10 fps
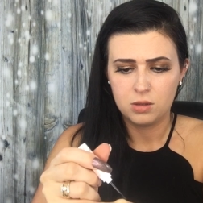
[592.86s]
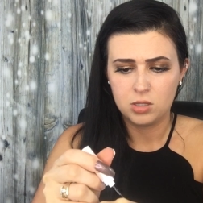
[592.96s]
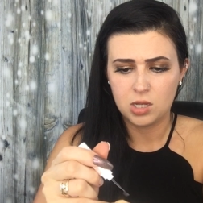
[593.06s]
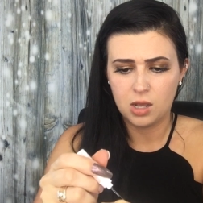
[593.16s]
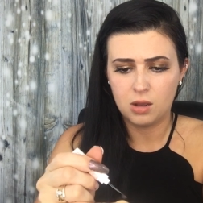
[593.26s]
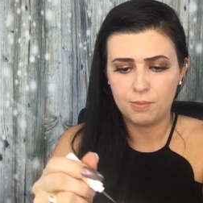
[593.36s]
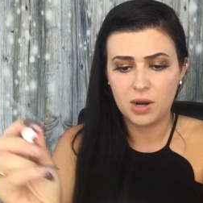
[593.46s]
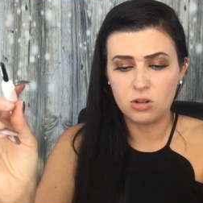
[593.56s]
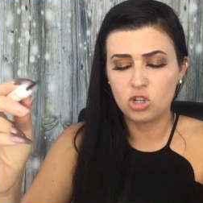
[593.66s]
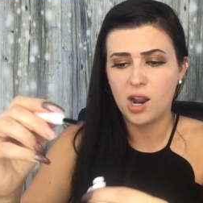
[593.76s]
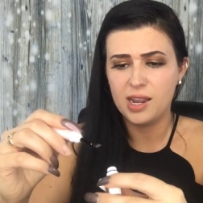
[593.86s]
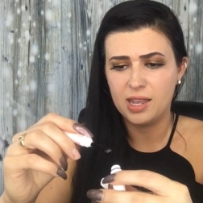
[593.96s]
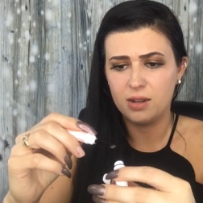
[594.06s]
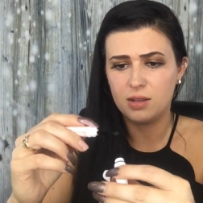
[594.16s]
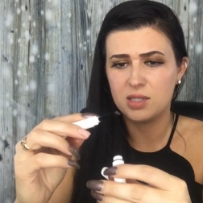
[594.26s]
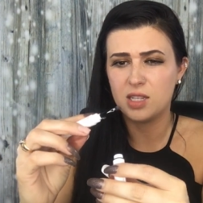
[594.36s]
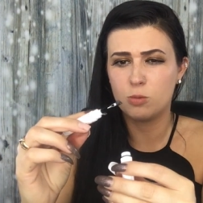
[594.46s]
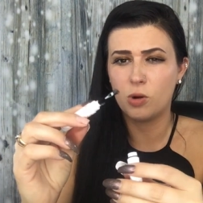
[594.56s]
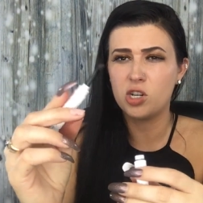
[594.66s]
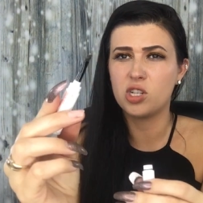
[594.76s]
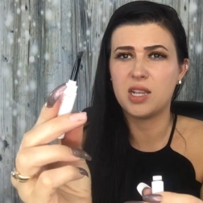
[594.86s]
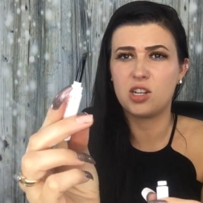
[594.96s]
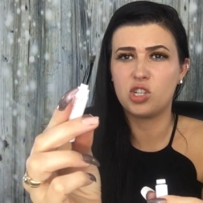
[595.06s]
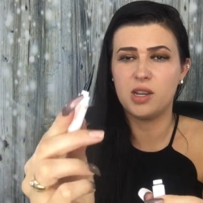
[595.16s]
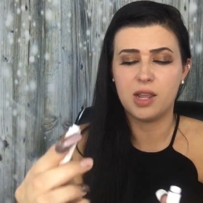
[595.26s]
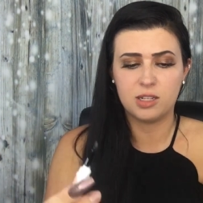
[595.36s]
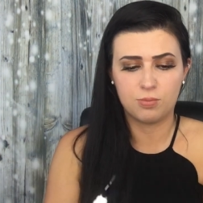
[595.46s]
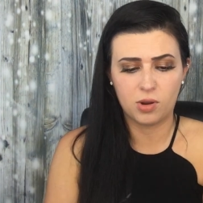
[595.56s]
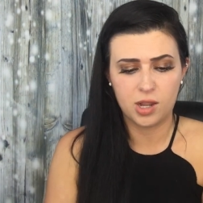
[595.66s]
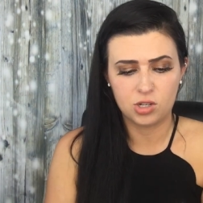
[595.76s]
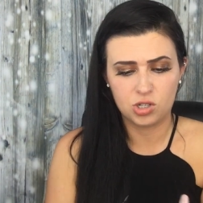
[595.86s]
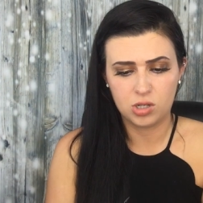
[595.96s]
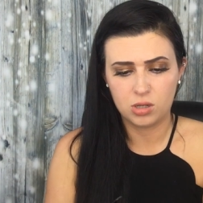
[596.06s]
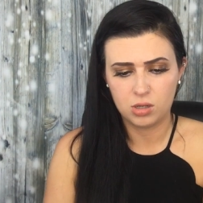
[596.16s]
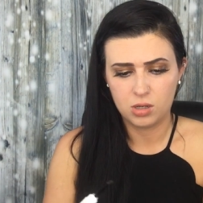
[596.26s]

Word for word: So, but I'll try it because this brush is actually a nice brush.